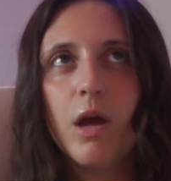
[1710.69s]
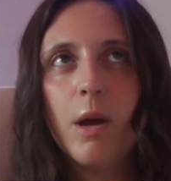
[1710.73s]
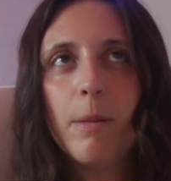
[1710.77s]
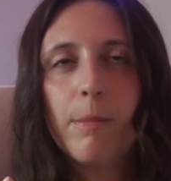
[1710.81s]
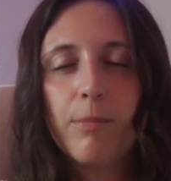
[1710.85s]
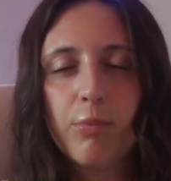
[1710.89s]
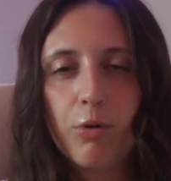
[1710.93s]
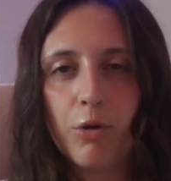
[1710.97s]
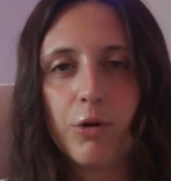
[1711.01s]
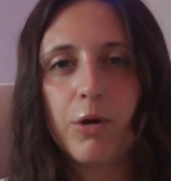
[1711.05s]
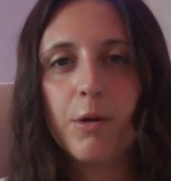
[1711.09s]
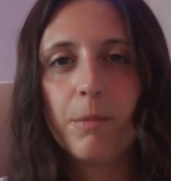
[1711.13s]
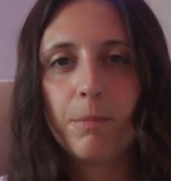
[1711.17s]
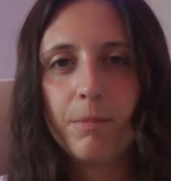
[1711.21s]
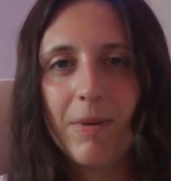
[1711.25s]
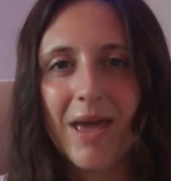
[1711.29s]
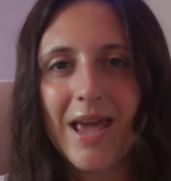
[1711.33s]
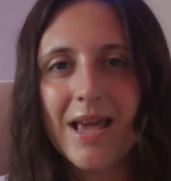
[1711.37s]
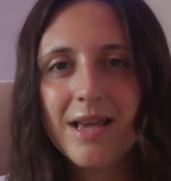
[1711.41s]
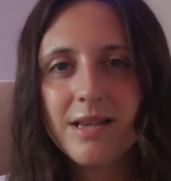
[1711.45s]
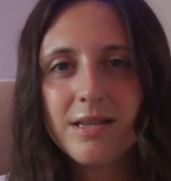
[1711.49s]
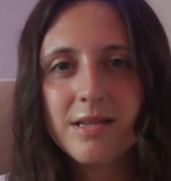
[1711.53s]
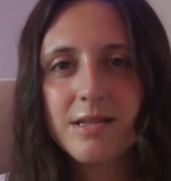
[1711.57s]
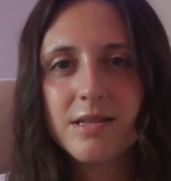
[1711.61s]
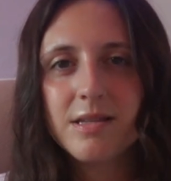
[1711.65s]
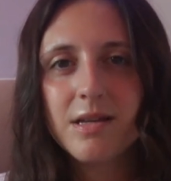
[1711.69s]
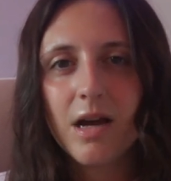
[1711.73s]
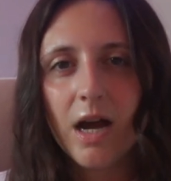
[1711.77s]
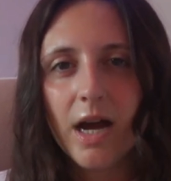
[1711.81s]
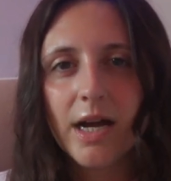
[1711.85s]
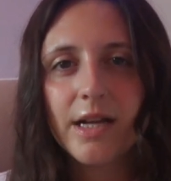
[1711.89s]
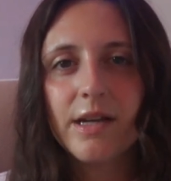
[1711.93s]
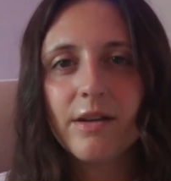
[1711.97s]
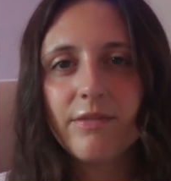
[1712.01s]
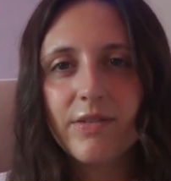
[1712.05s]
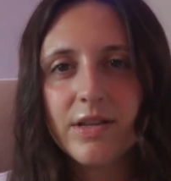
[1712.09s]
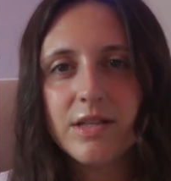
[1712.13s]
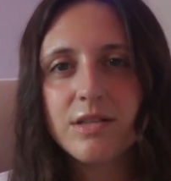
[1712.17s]
product base
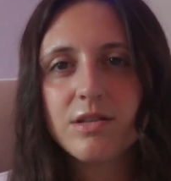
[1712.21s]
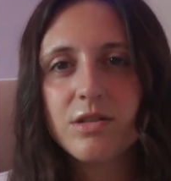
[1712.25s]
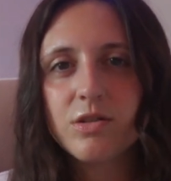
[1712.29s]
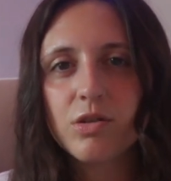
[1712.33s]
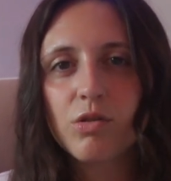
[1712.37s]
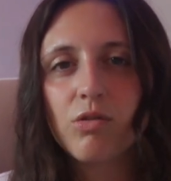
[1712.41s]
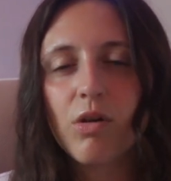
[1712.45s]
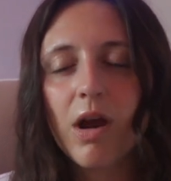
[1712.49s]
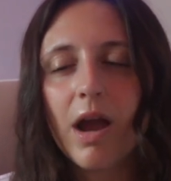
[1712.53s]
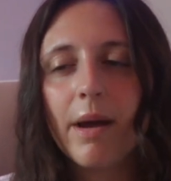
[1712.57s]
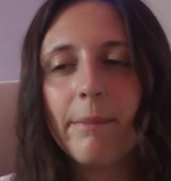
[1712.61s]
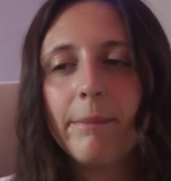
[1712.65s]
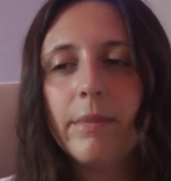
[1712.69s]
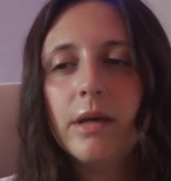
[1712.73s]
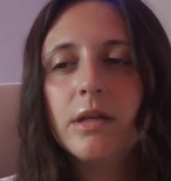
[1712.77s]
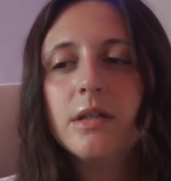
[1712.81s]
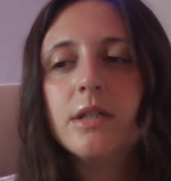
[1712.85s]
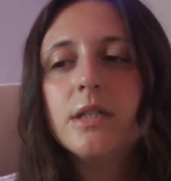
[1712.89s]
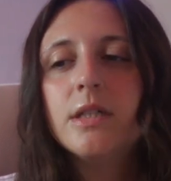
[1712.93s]
kind of Instagram.